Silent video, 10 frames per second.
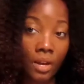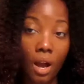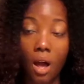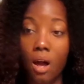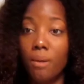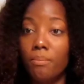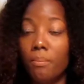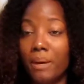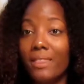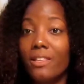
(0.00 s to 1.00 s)

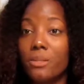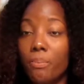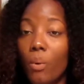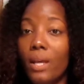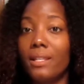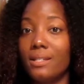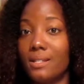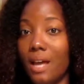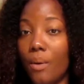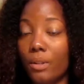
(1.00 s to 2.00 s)
But at this point, this
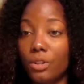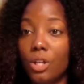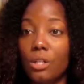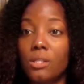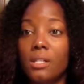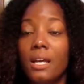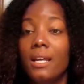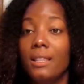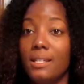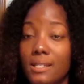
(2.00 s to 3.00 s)
is how it looks.
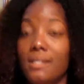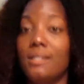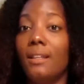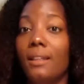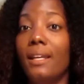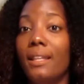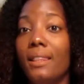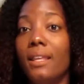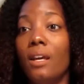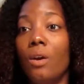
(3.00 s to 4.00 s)
This is the
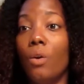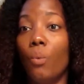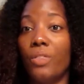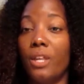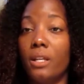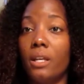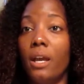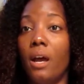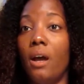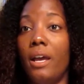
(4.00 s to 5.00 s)
length with it
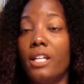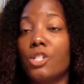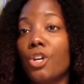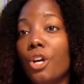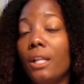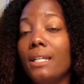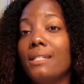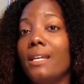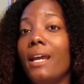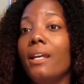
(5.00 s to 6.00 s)
in its curly
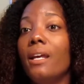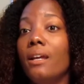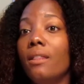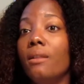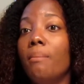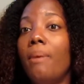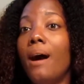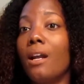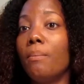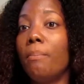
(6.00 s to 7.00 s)
state. The
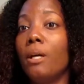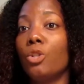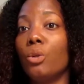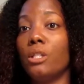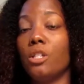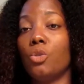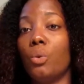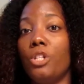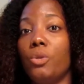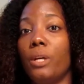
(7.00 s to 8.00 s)
bottom bundle is a
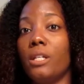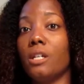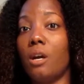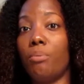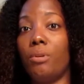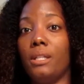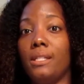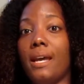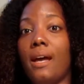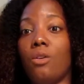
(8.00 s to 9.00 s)
22-inch. I'll pull it
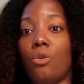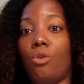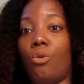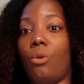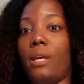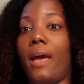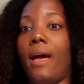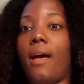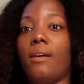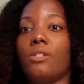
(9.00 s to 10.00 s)
down. Oh
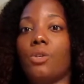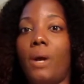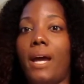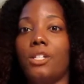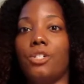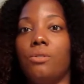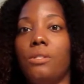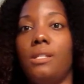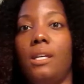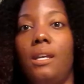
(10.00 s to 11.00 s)
yeah, so as you
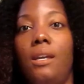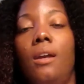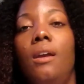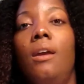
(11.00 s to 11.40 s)
see,